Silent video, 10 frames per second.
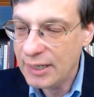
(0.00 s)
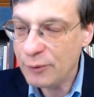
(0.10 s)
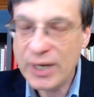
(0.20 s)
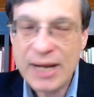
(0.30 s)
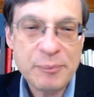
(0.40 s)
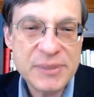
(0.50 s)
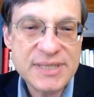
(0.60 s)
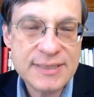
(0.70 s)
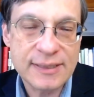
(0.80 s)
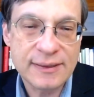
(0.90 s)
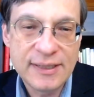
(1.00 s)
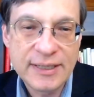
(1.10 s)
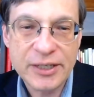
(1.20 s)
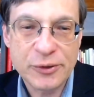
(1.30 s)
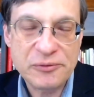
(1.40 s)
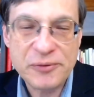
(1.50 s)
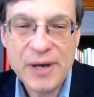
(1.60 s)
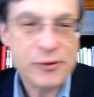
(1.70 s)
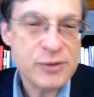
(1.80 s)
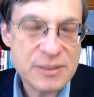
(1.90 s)
And what happens is that, you know, the
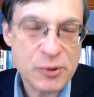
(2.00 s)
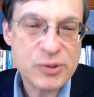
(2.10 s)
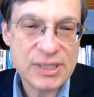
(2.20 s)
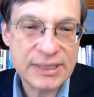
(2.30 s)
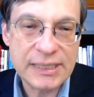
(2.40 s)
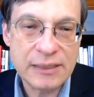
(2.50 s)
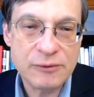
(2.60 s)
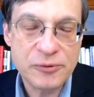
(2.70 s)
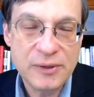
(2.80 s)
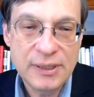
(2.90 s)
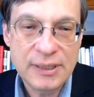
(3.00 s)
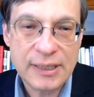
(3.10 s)
father is supposed to leave